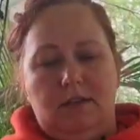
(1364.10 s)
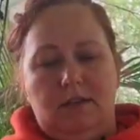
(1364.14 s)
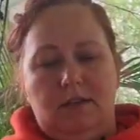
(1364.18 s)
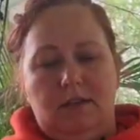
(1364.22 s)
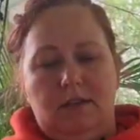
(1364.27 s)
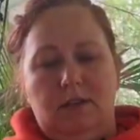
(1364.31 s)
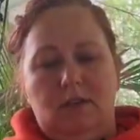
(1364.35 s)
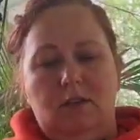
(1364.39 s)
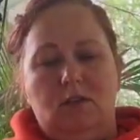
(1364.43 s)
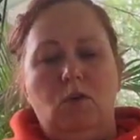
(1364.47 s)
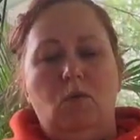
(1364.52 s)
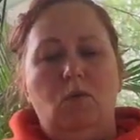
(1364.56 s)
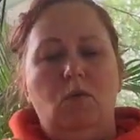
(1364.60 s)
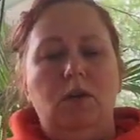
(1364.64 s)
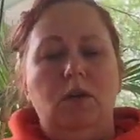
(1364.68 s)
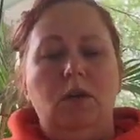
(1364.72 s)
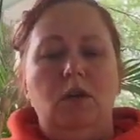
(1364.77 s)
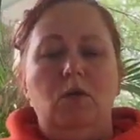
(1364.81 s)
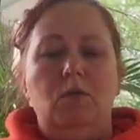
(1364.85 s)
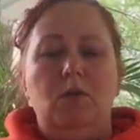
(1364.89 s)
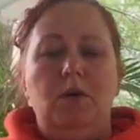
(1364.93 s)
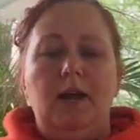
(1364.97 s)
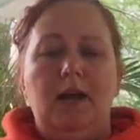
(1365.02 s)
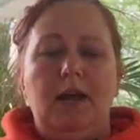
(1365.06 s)
So you
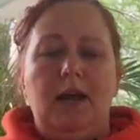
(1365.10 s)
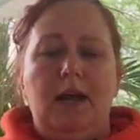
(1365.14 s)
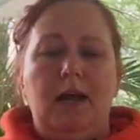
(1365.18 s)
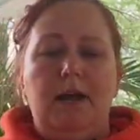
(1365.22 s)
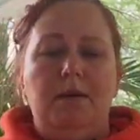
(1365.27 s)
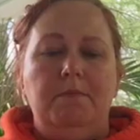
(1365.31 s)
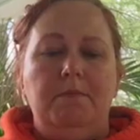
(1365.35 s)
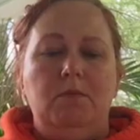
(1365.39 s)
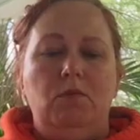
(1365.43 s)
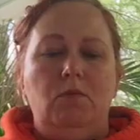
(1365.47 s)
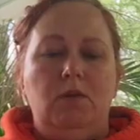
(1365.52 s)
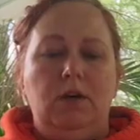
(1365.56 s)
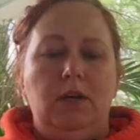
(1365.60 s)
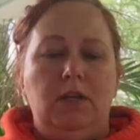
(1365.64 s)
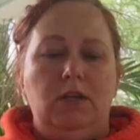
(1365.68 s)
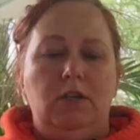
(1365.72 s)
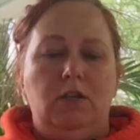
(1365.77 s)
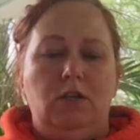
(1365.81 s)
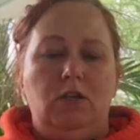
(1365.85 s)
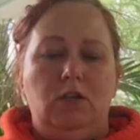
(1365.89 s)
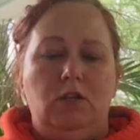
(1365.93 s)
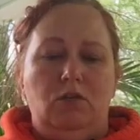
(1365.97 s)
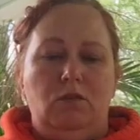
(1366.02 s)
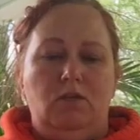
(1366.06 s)
know what? I'm going
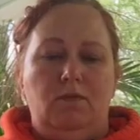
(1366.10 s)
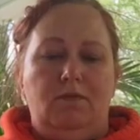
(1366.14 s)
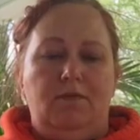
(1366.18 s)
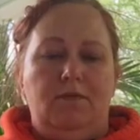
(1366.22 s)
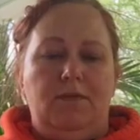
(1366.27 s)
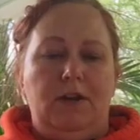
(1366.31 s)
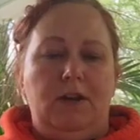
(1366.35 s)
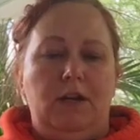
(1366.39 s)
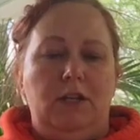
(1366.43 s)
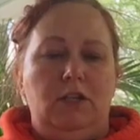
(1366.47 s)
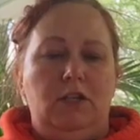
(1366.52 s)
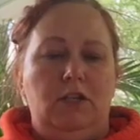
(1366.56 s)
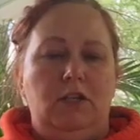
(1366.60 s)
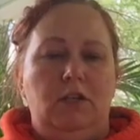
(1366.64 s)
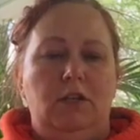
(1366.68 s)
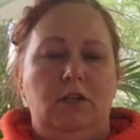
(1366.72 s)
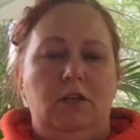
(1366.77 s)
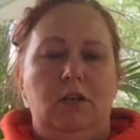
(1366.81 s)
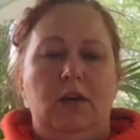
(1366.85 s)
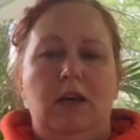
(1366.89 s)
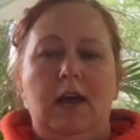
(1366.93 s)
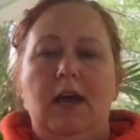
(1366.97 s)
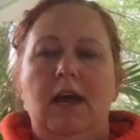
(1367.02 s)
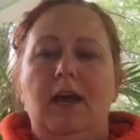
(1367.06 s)
to finish,
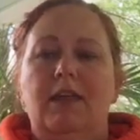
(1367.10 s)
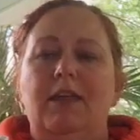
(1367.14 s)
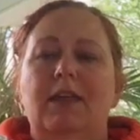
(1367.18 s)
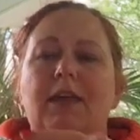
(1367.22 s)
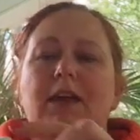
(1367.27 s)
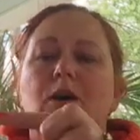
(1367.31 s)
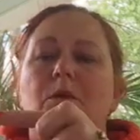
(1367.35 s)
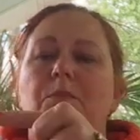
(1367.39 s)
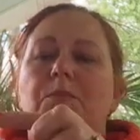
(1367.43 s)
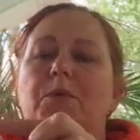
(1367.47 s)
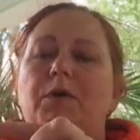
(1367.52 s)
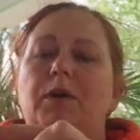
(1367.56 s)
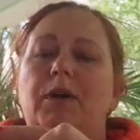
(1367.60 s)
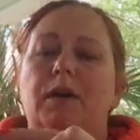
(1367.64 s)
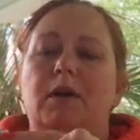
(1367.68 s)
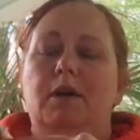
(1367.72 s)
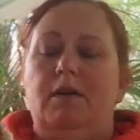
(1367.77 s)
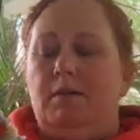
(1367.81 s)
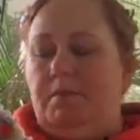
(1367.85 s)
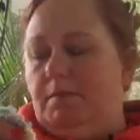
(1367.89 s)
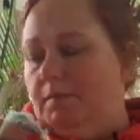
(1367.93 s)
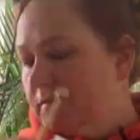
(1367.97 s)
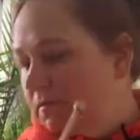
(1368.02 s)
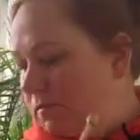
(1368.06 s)
I think I'll put a,